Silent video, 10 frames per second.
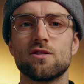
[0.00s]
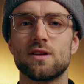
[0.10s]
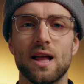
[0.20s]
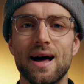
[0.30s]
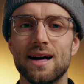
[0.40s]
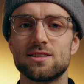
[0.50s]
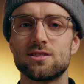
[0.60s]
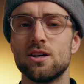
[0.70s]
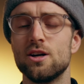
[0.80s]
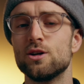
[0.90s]
of
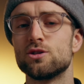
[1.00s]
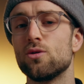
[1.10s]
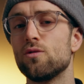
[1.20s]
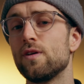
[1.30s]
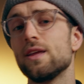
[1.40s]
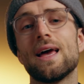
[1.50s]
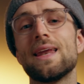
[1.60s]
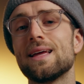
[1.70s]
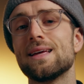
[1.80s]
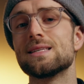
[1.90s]
glass, so
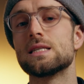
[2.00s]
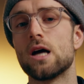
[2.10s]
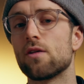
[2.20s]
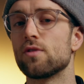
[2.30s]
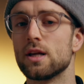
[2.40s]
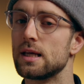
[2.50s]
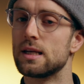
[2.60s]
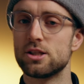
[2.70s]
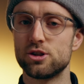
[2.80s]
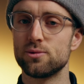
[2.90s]
vignetting is not really an
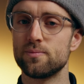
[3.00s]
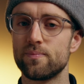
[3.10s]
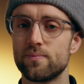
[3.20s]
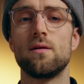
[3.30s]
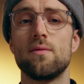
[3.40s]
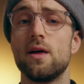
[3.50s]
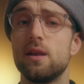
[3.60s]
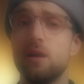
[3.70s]
issue. Then